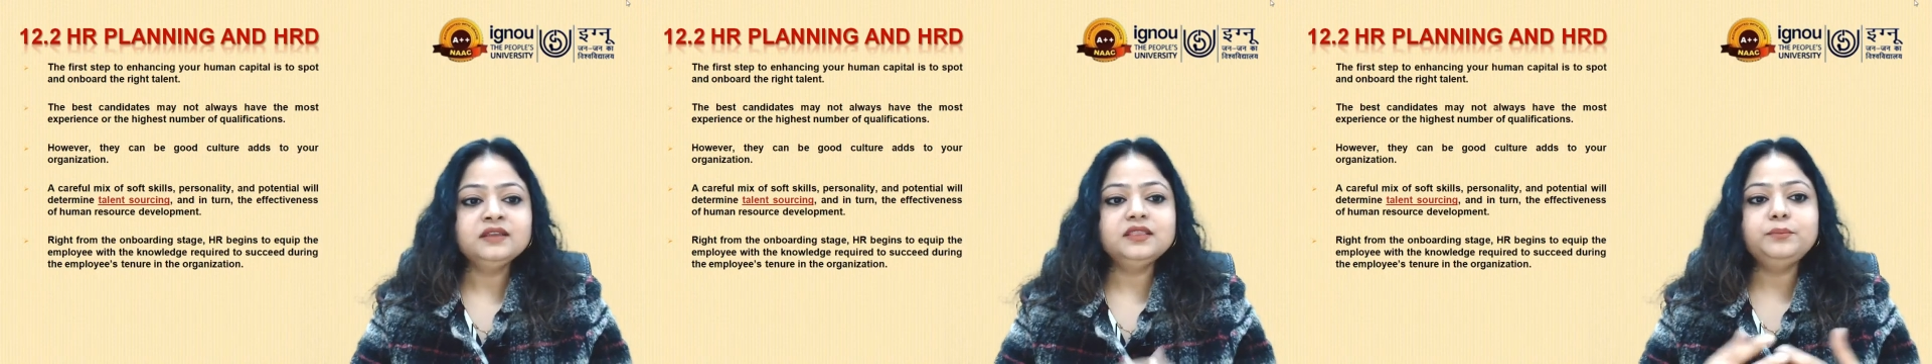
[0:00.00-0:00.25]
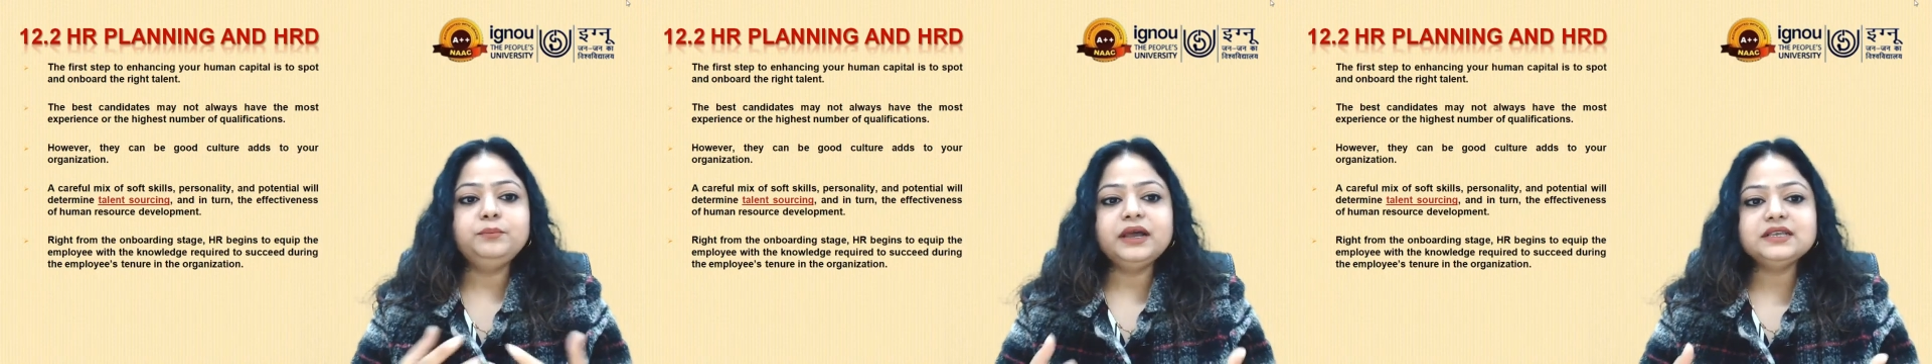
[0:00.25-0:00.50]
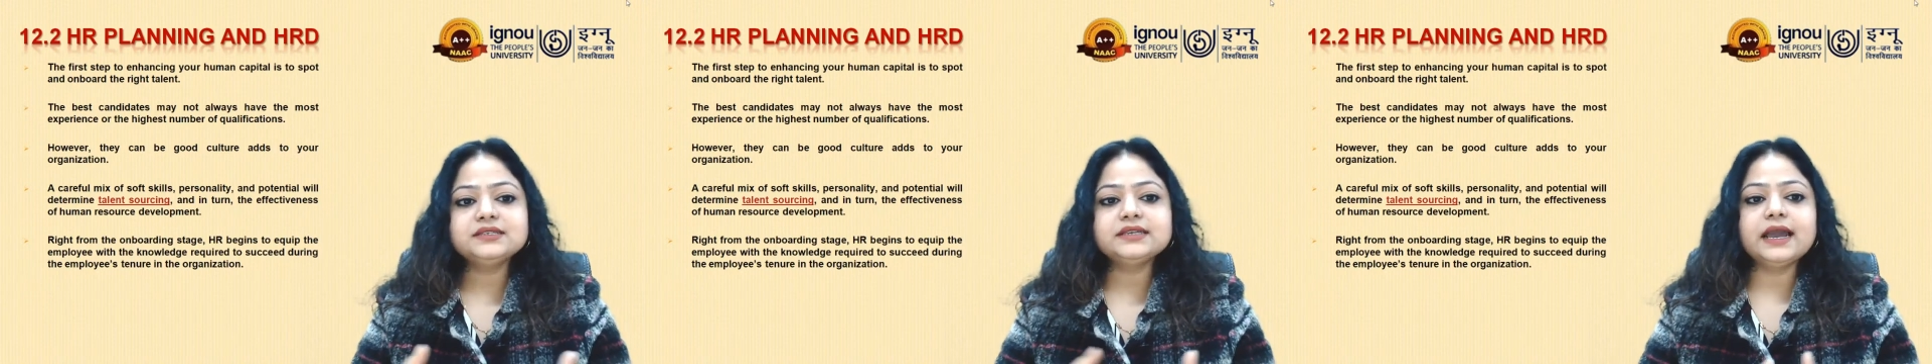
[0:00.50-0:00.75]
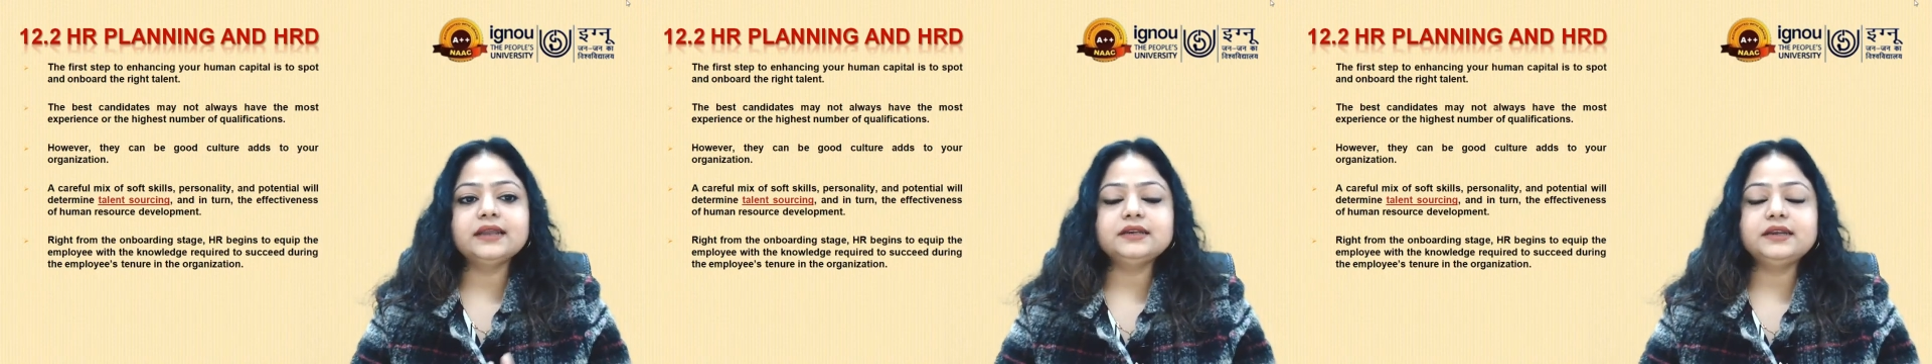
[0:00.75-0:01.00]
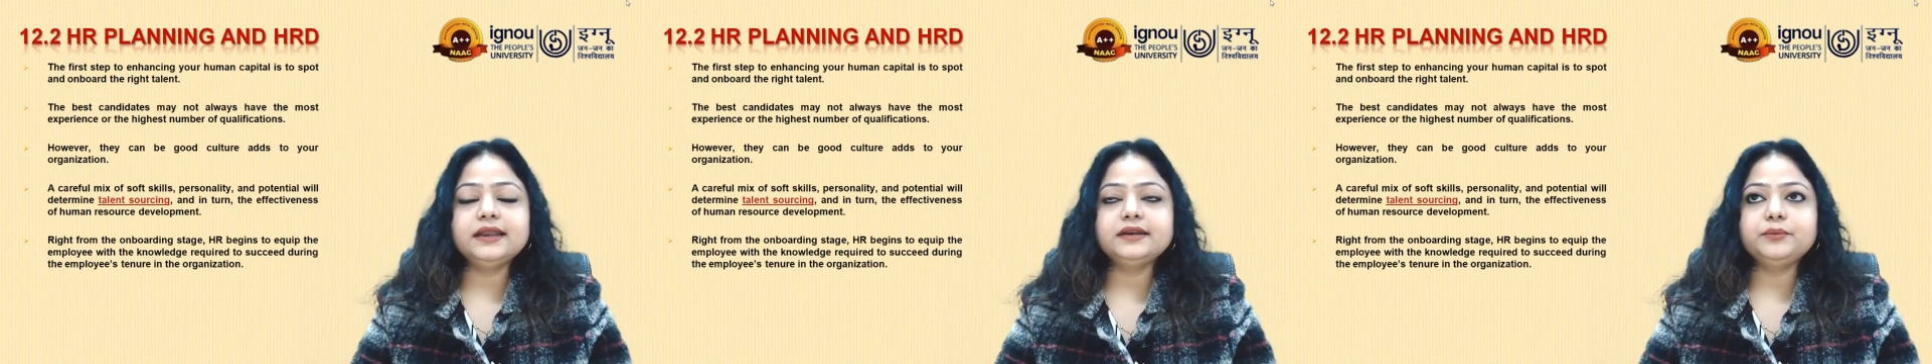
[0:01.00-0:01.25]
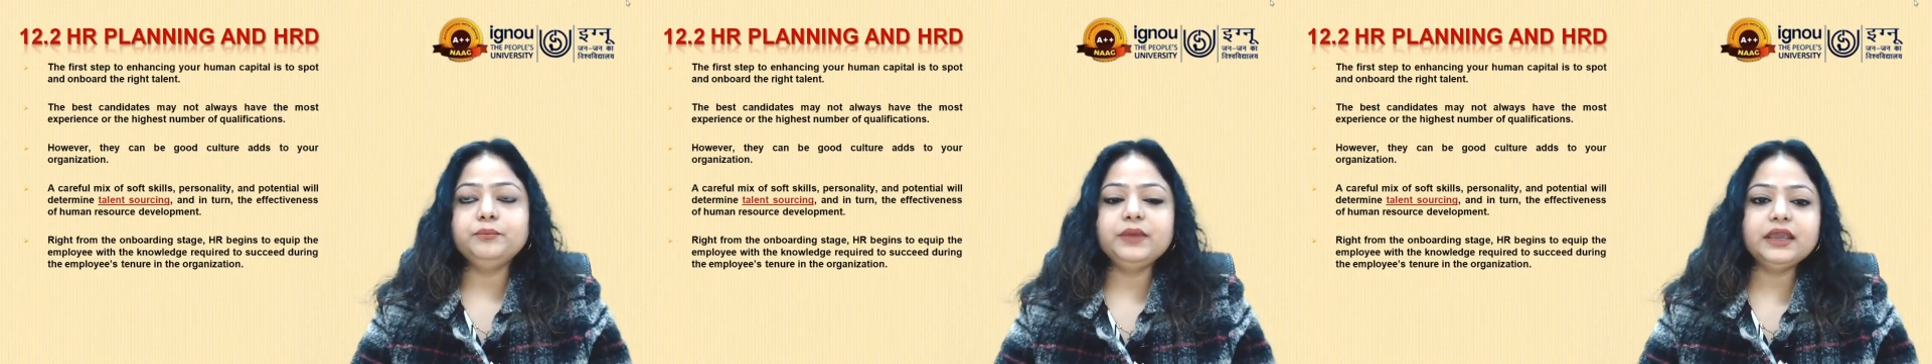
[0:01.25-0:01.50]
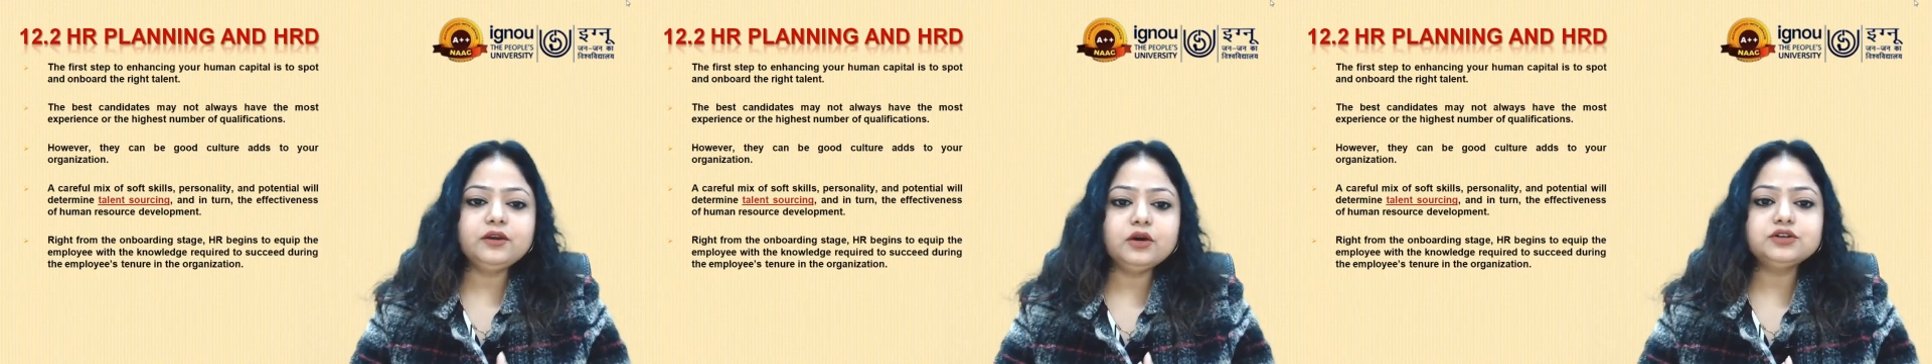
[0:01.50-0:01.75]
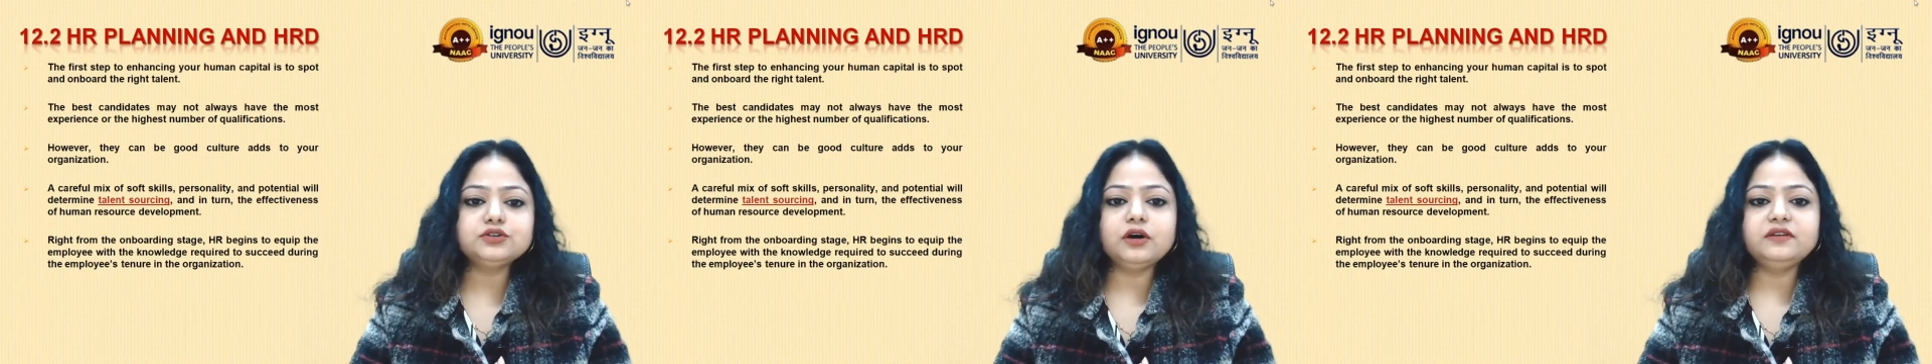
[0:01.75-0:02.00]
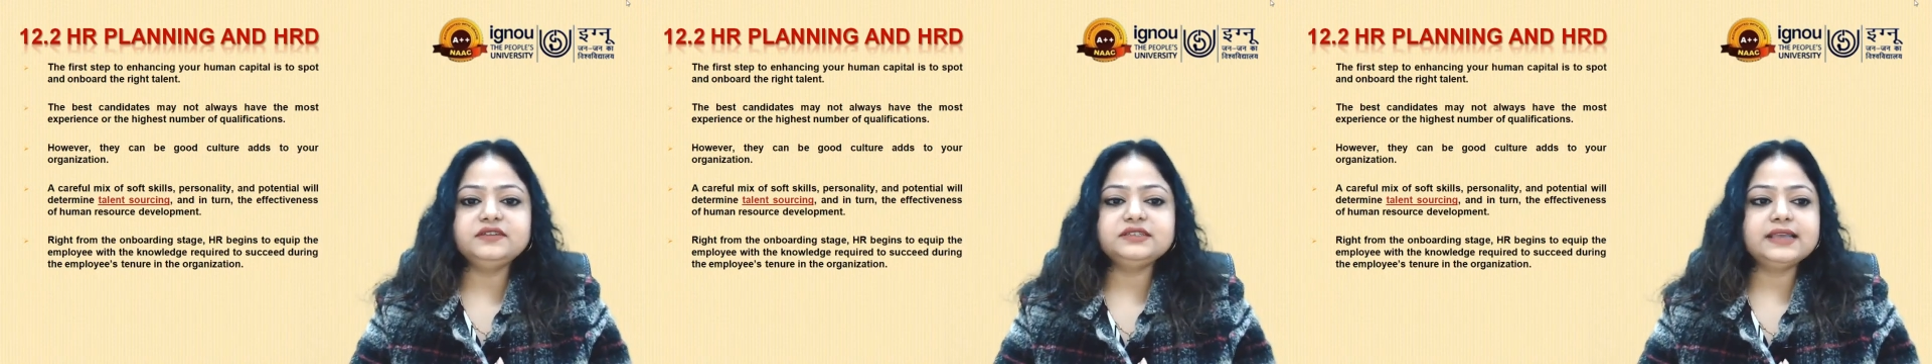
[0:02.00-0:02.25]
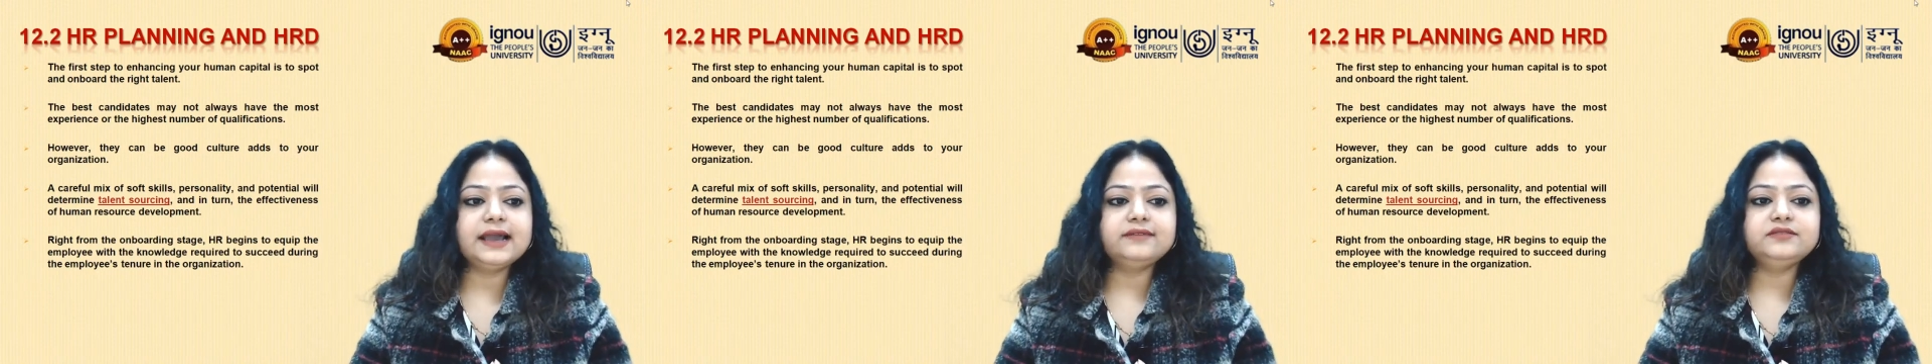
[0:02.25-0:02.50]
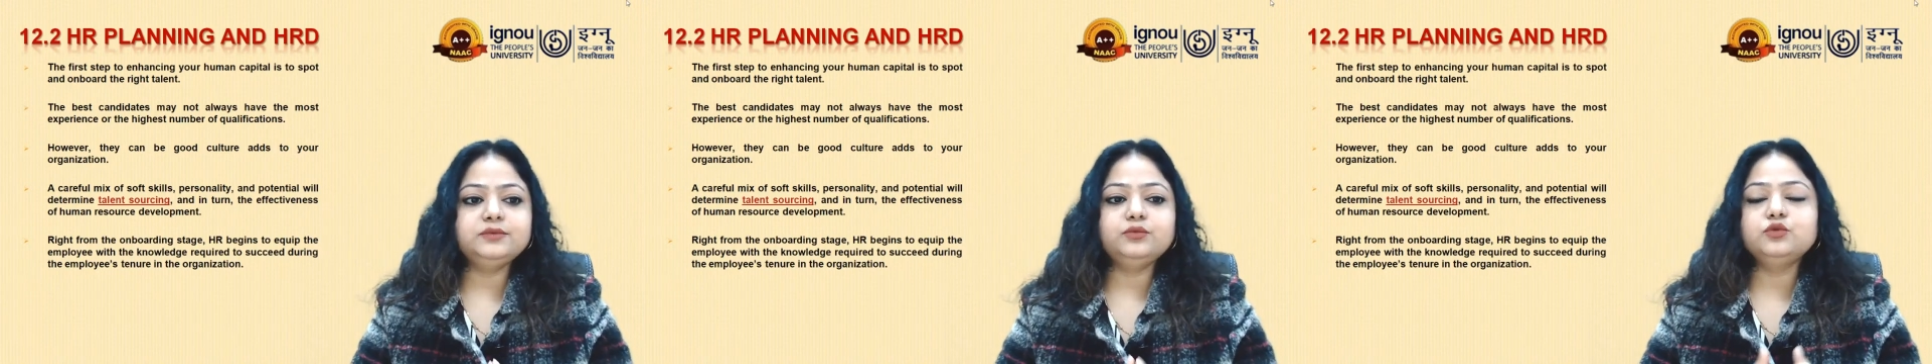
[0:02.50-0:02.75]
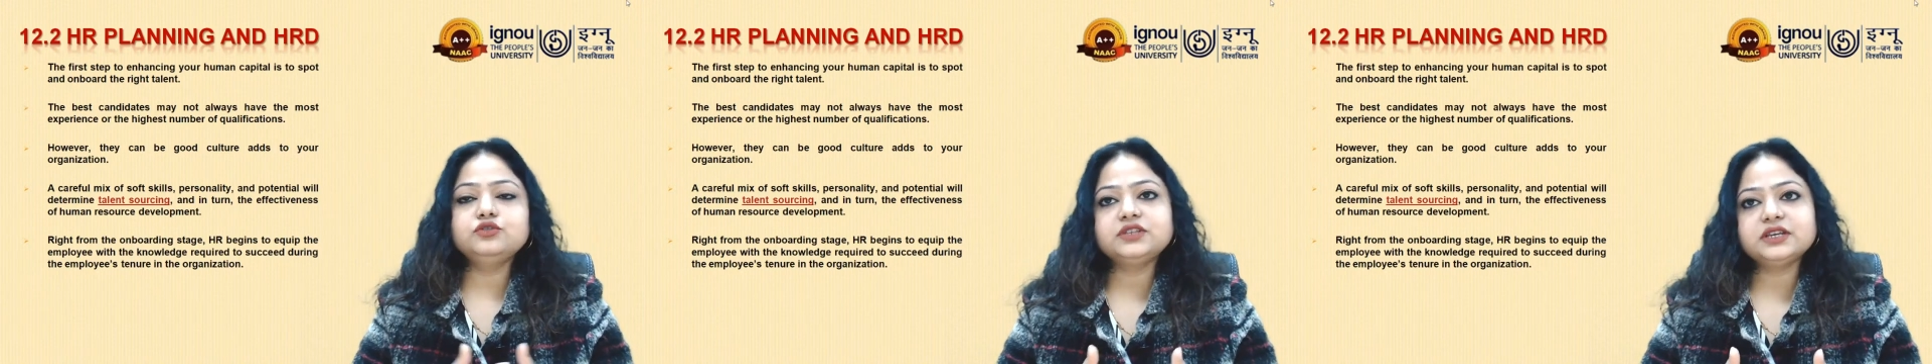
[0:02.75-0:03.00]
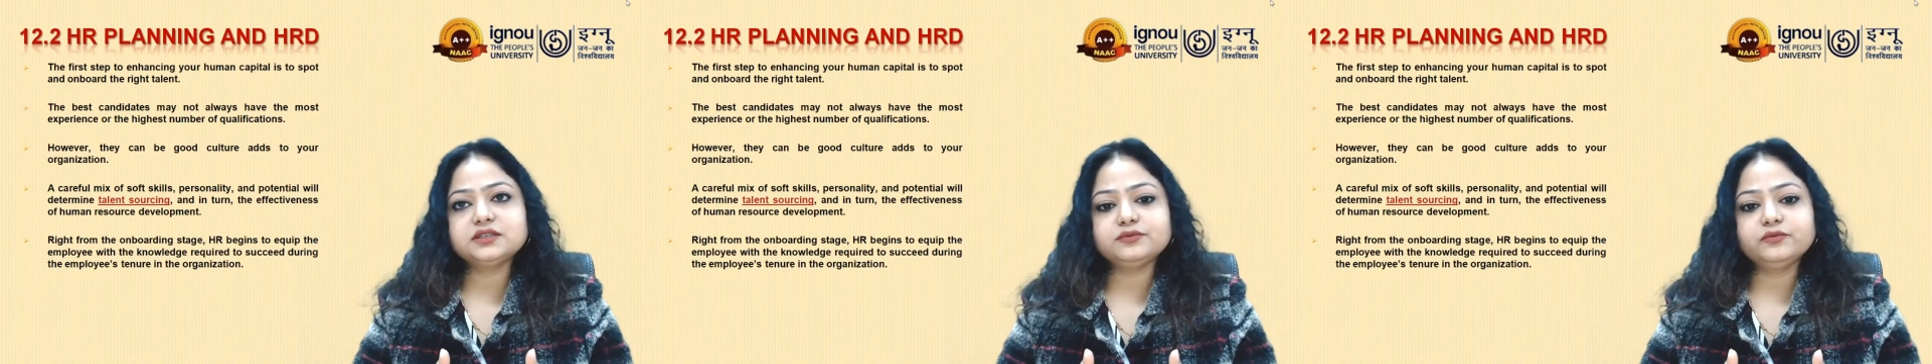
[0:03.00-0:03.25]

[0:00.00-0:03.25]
The best candidate may not always have the most